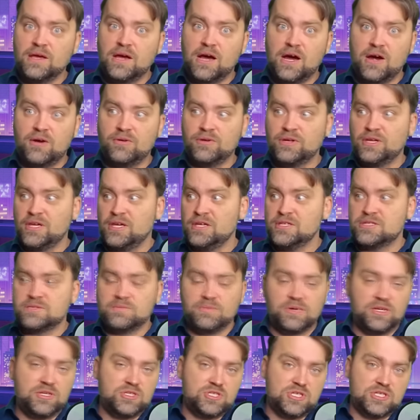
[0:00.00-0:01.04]
our kids
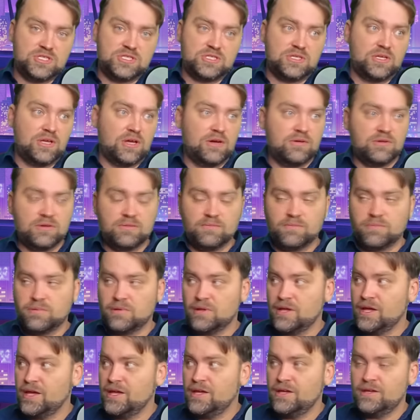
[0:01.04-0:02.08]
may just go and
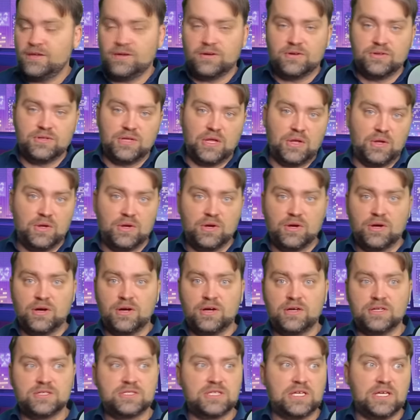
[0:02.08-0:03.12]
play on the
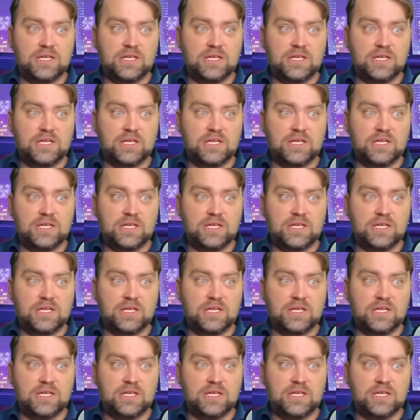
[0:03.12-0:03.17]
yard.